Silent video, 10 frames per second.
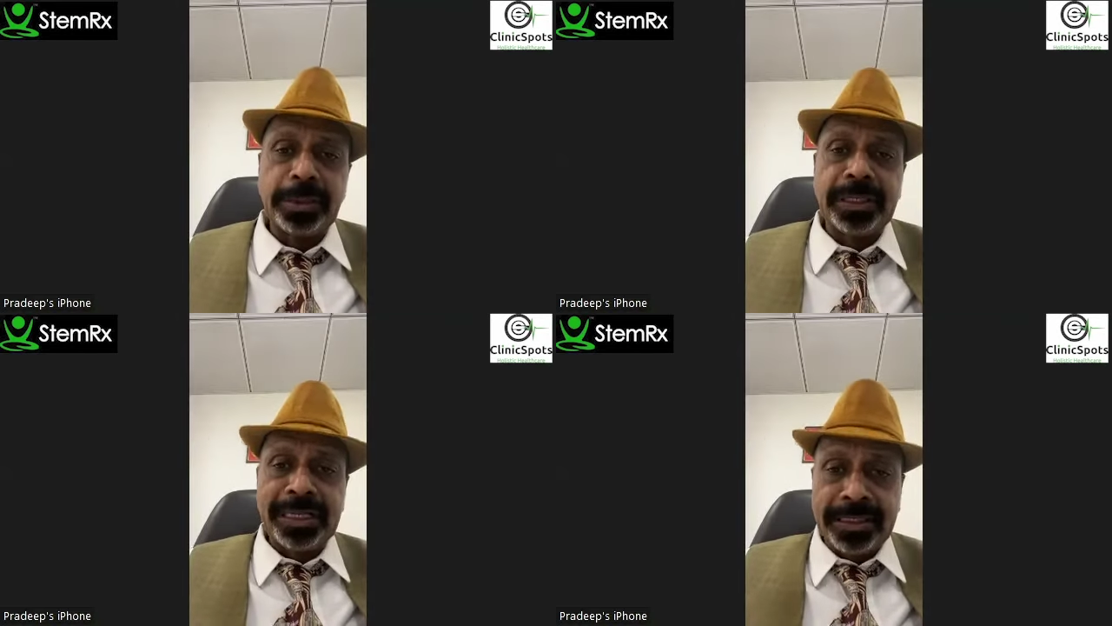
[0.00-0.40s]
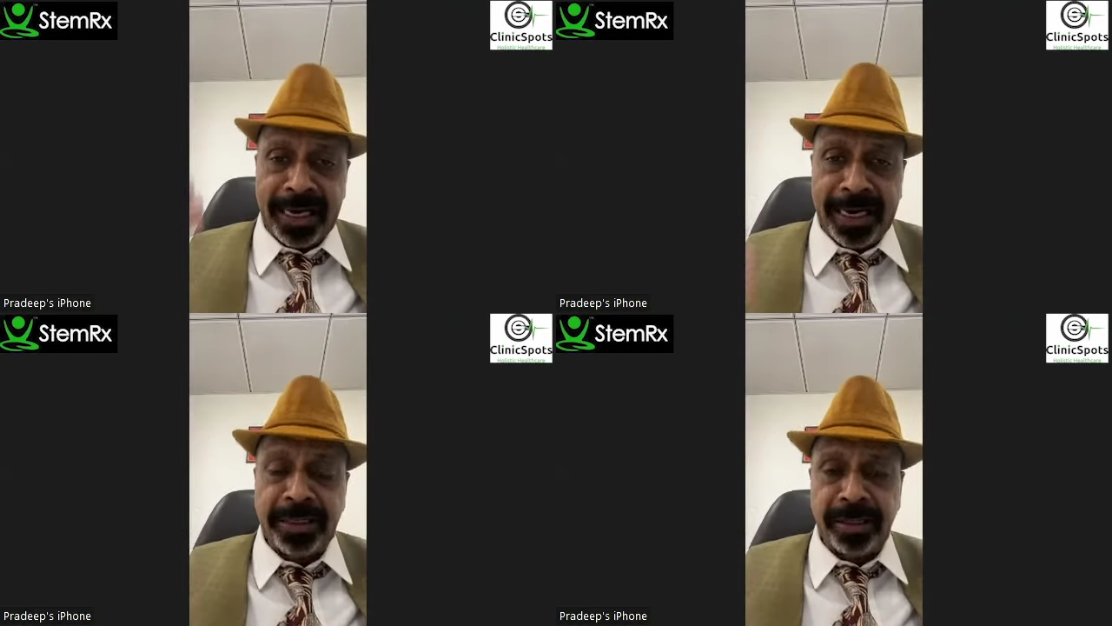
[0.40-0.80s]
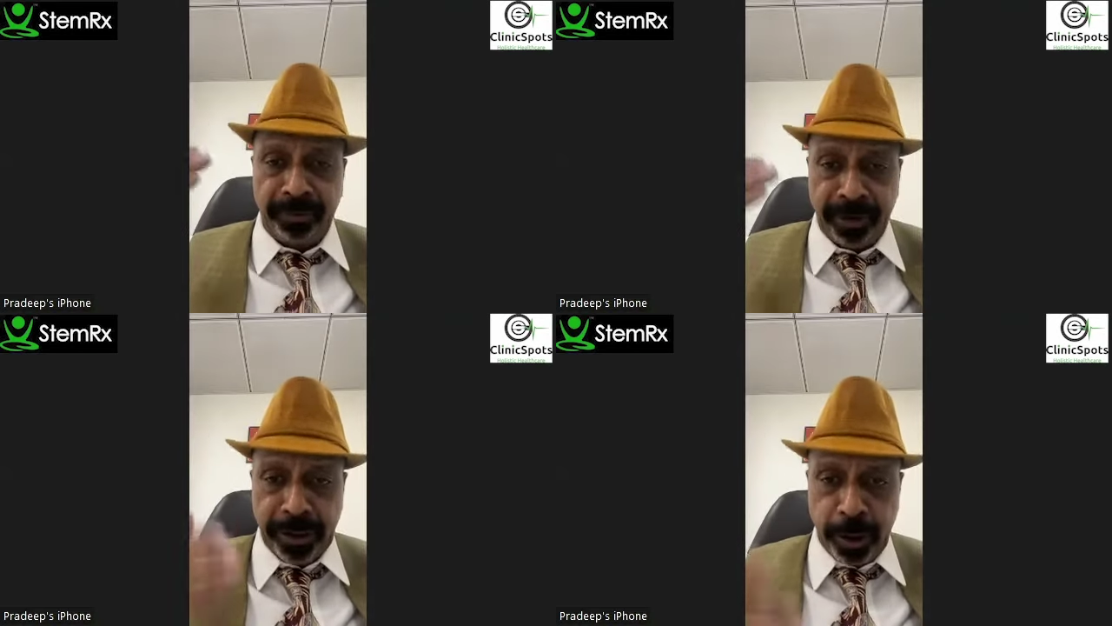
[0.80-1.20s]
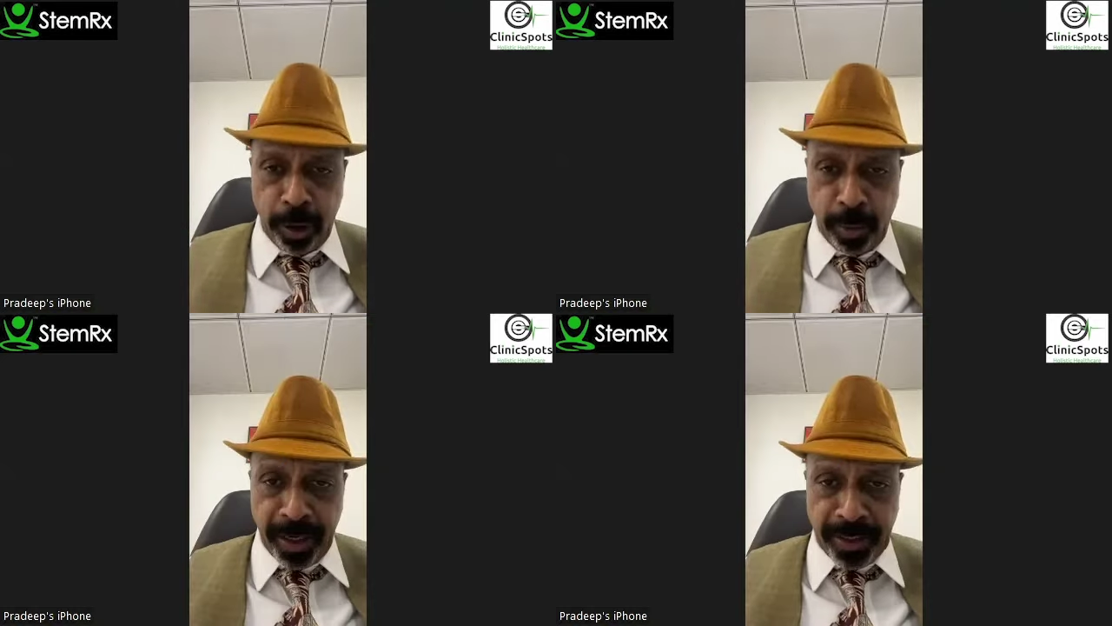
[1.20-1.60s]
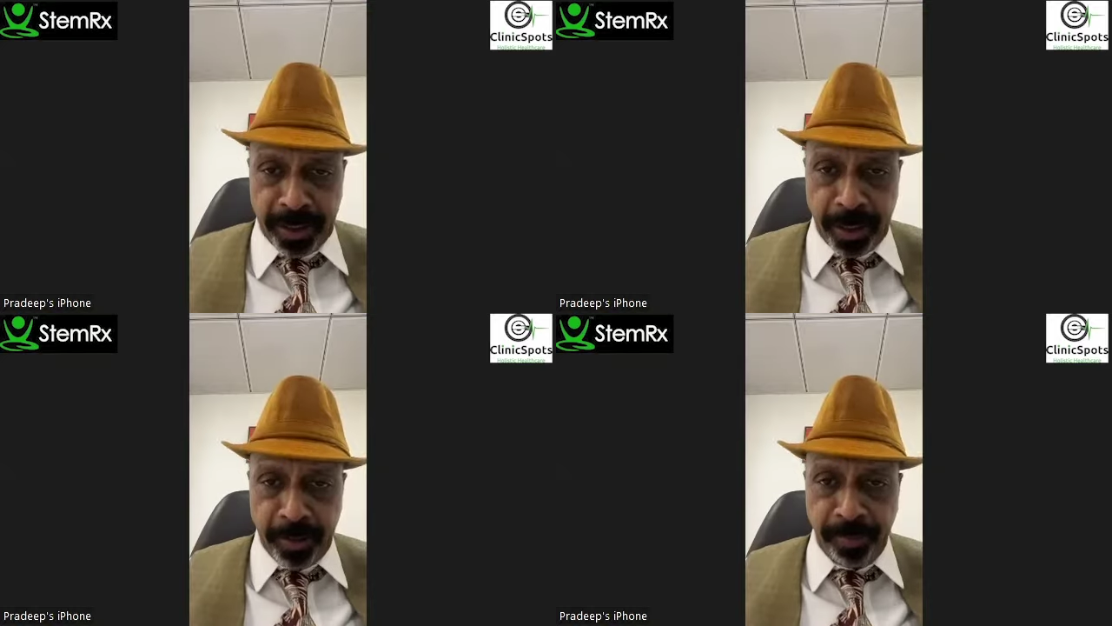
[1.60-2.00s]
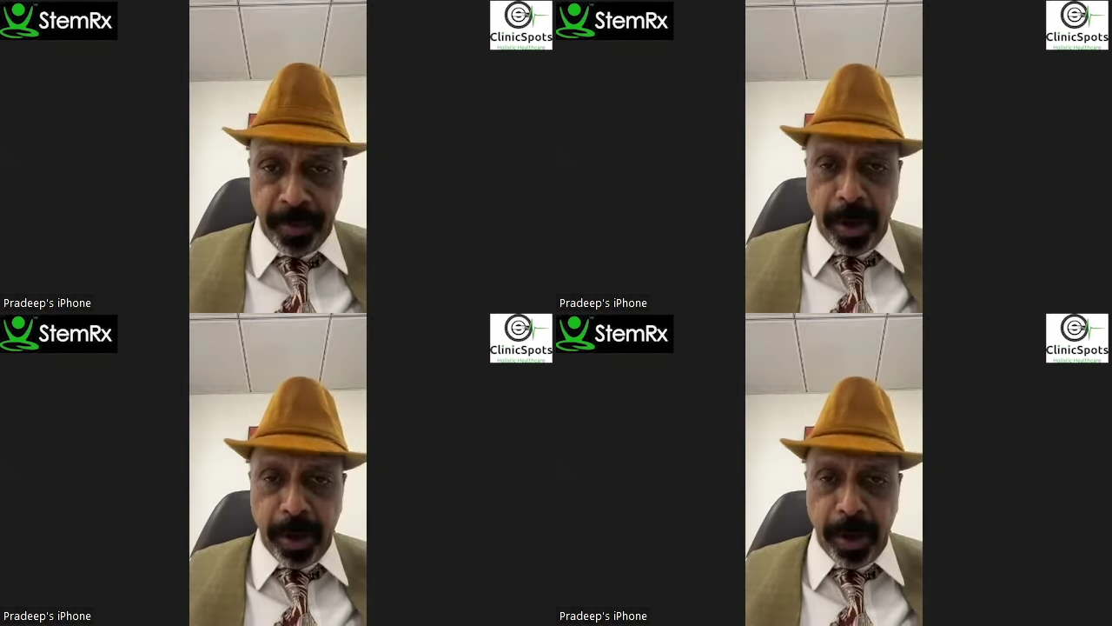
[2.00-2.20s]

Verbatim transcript: this science of regenerative medicine